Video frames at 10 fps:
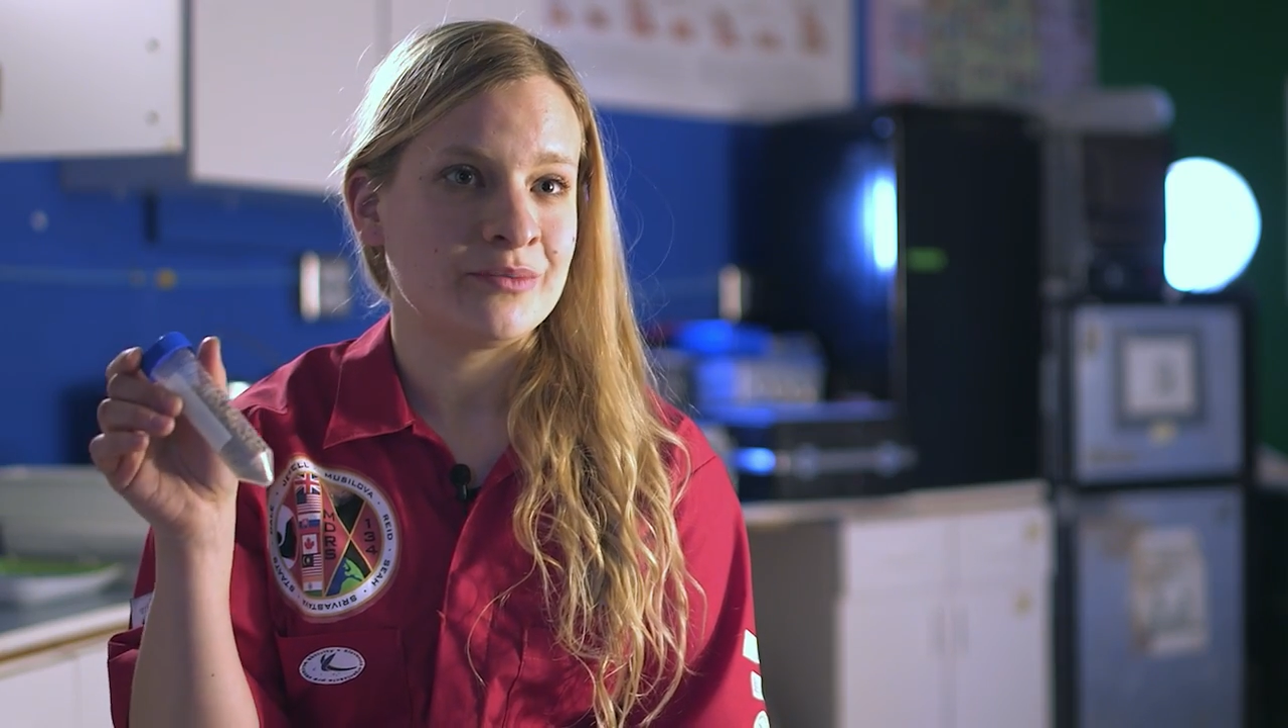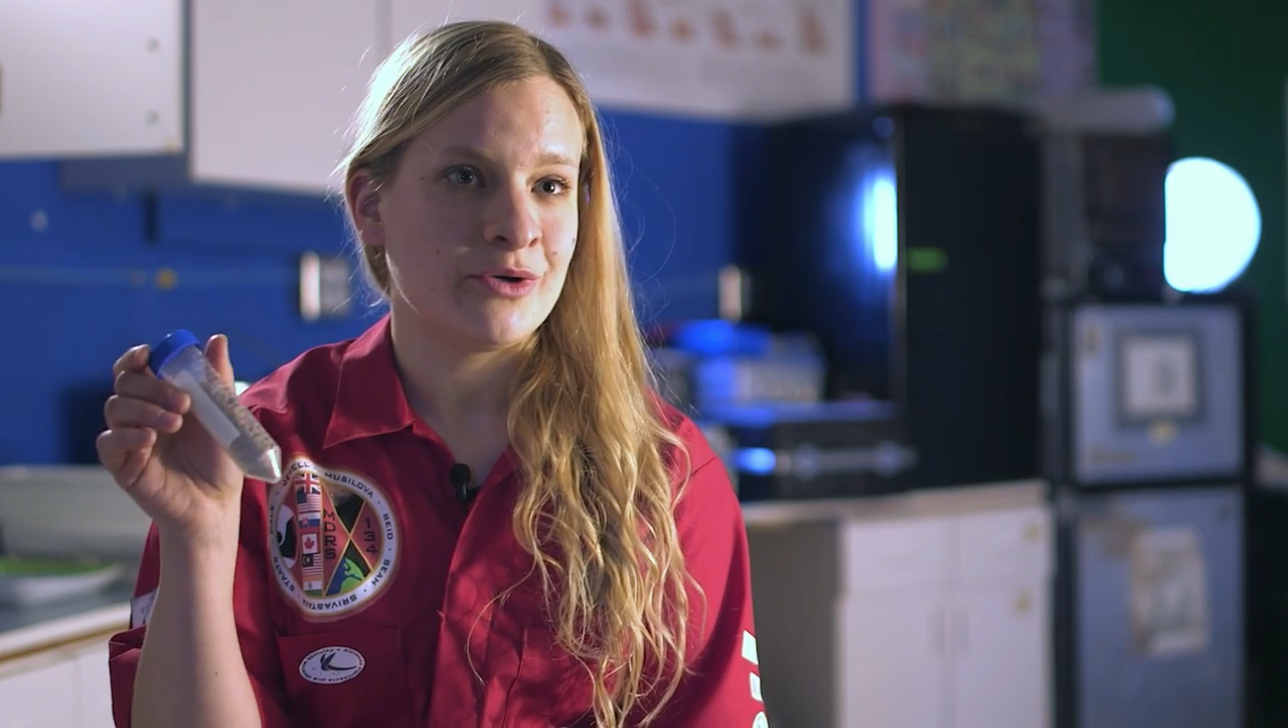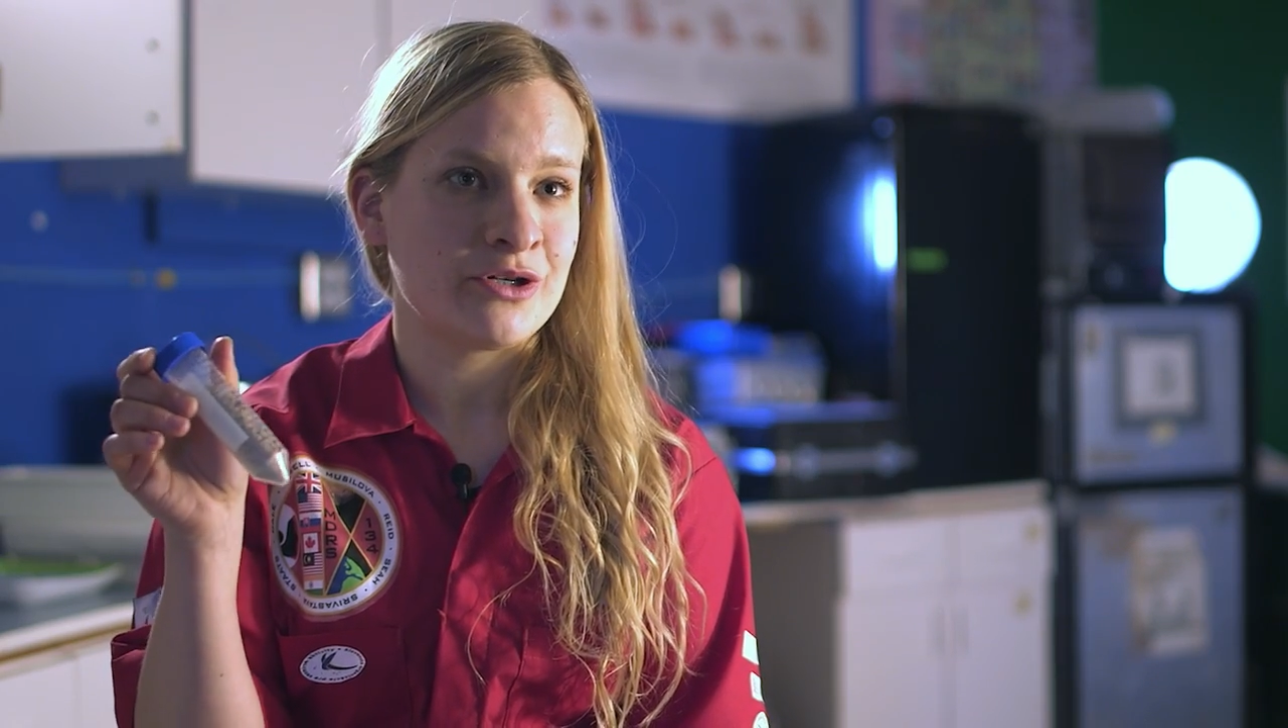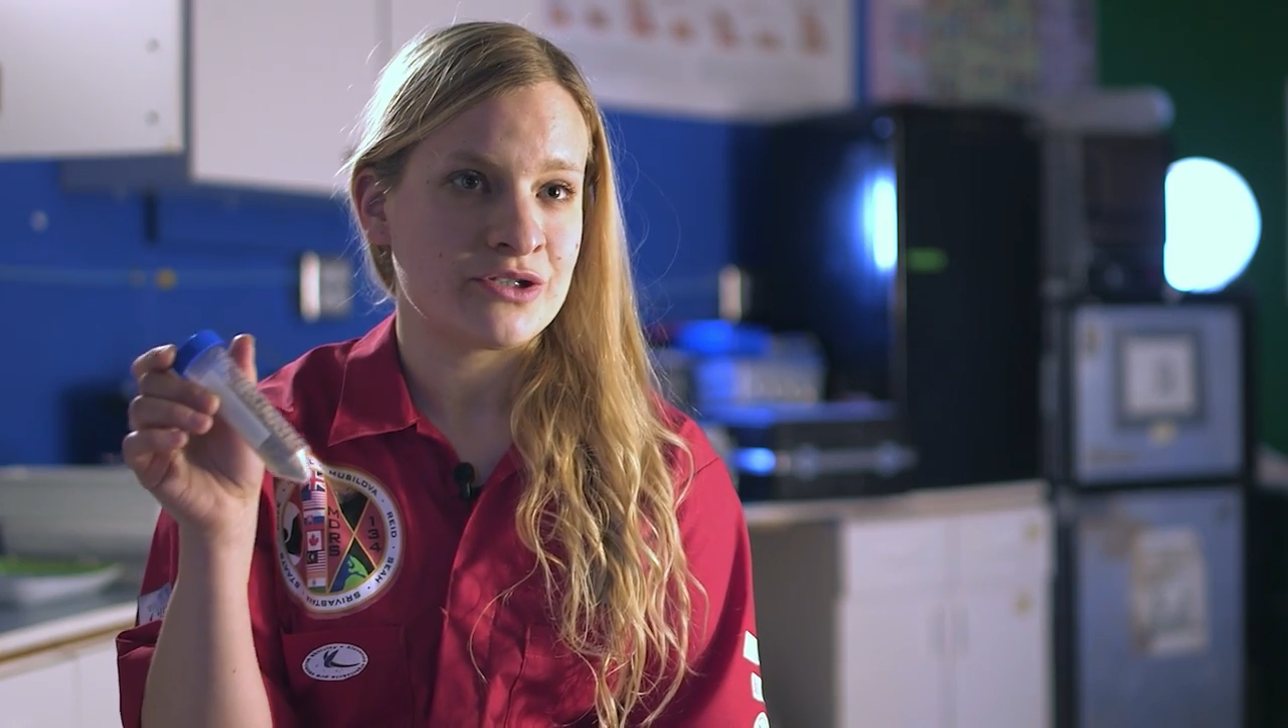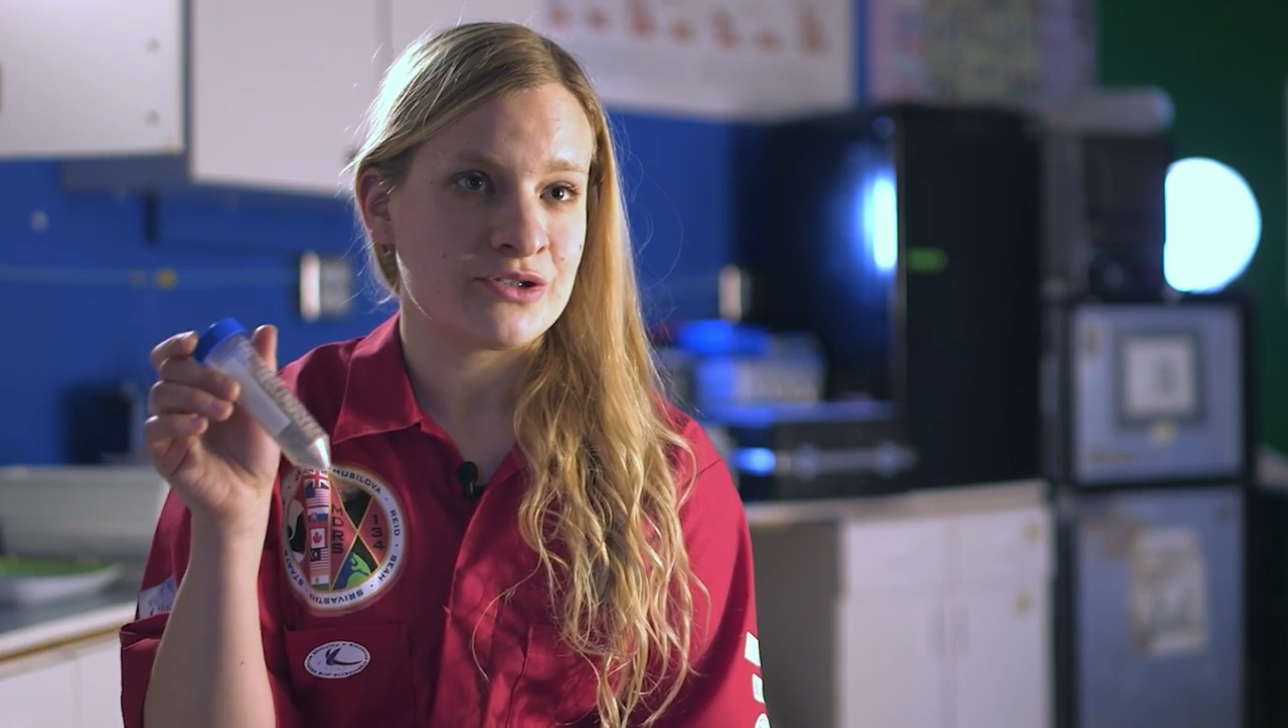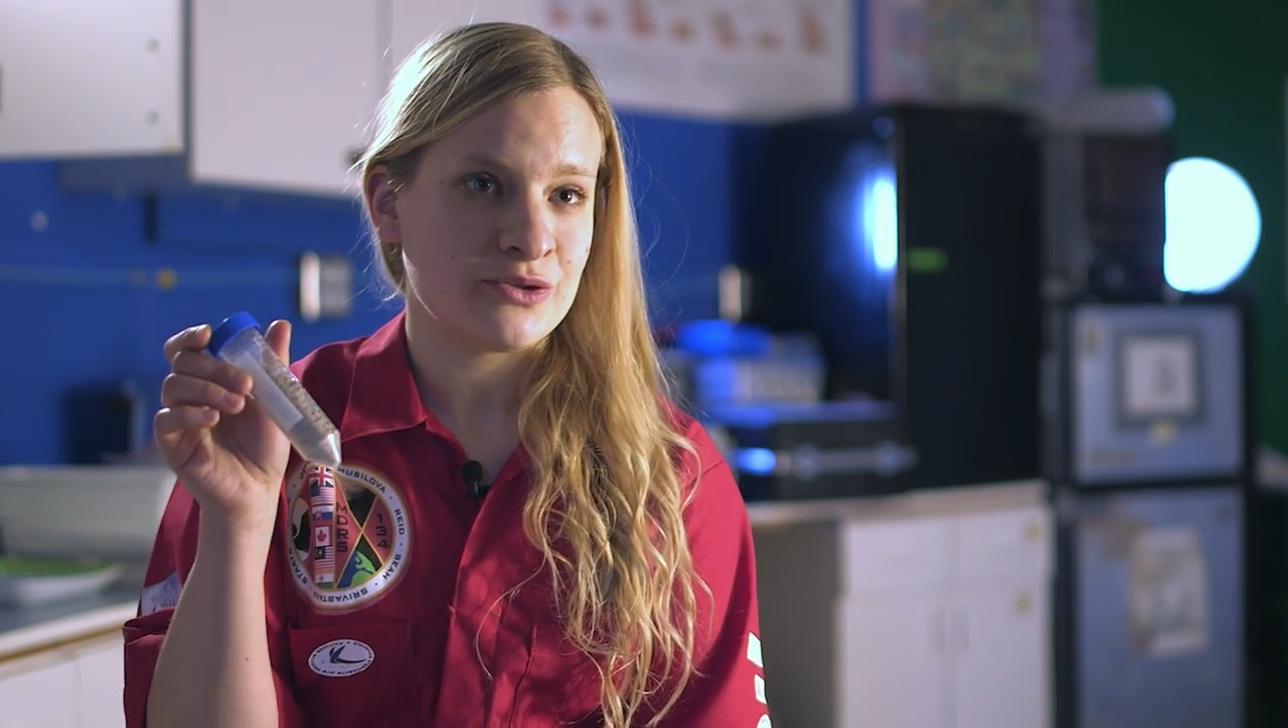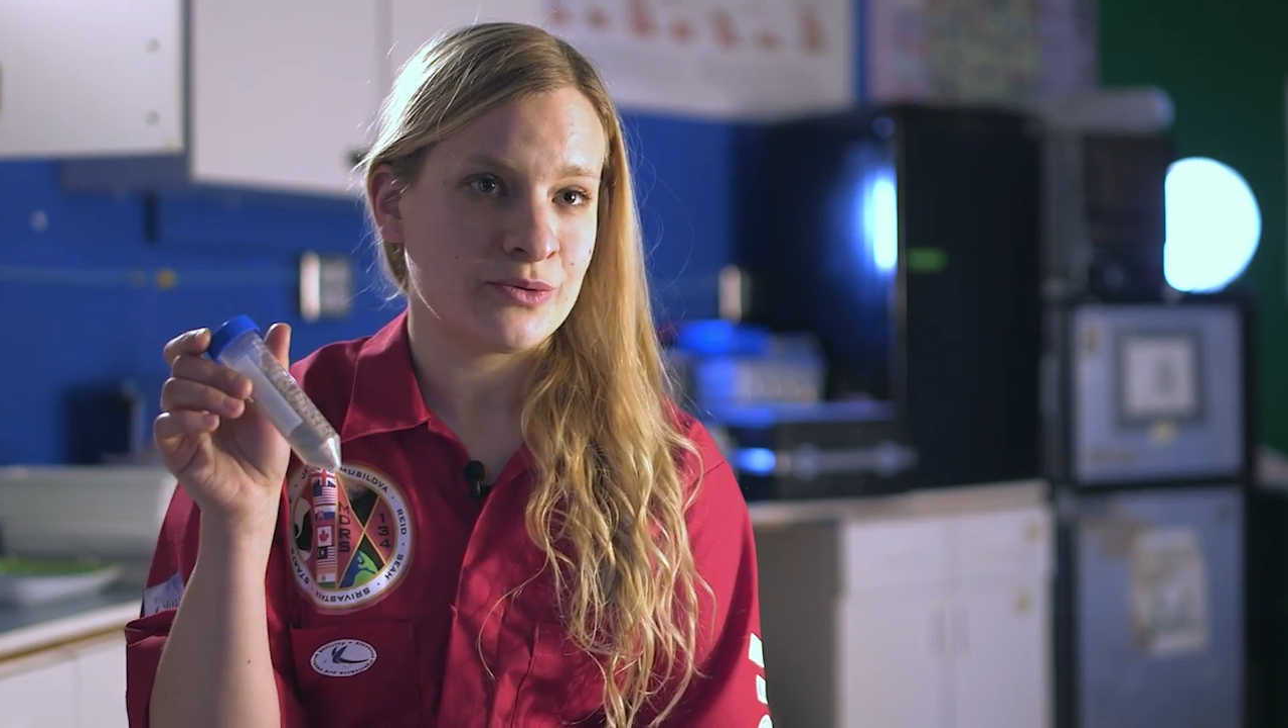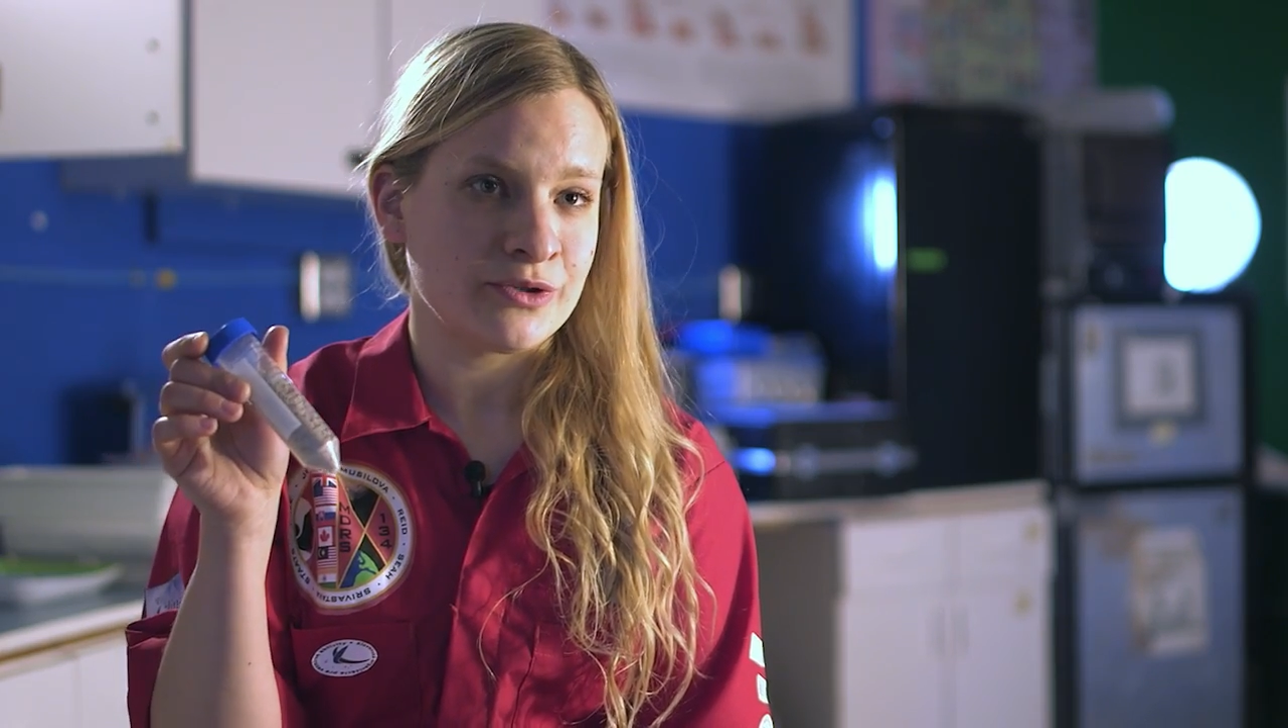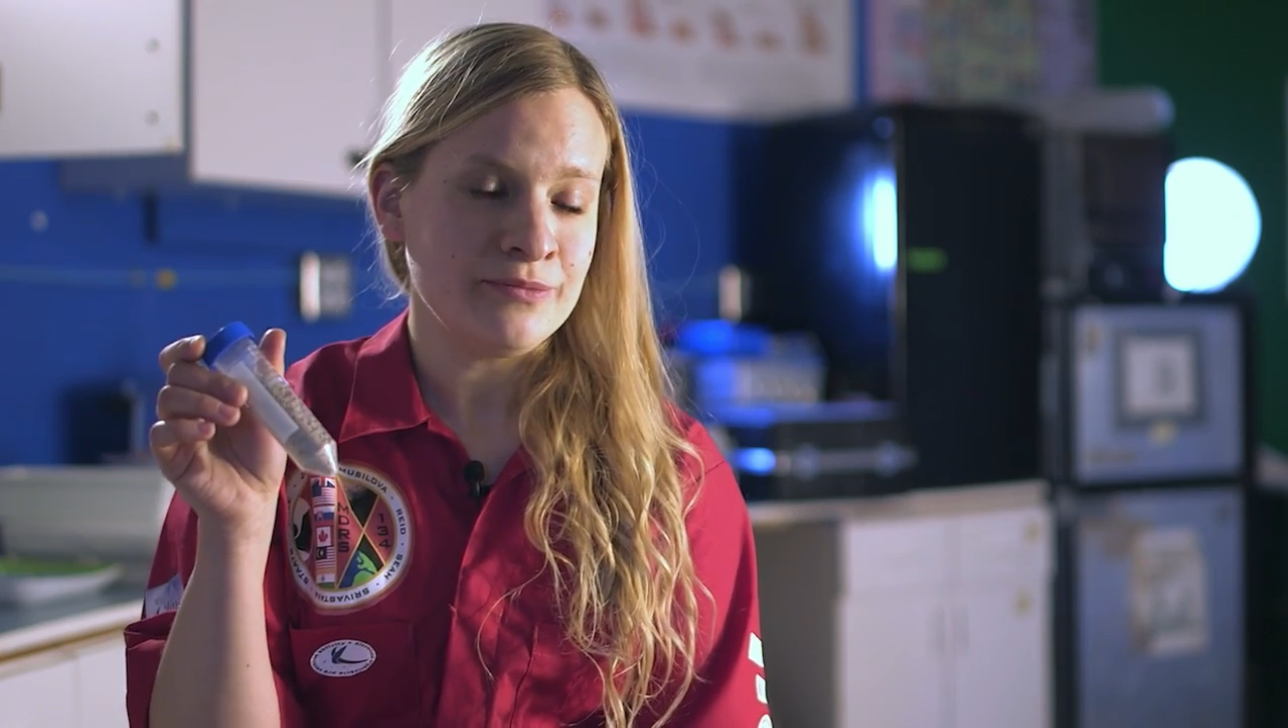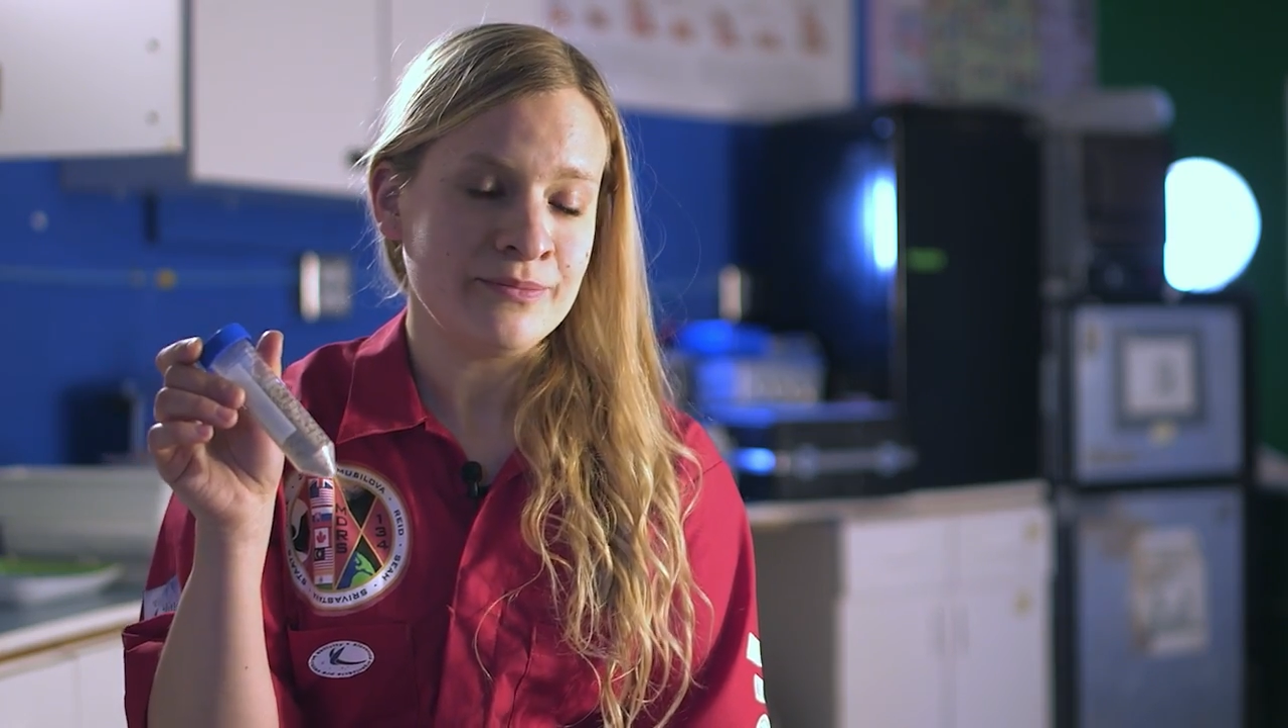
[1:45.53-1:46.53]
Martian soil,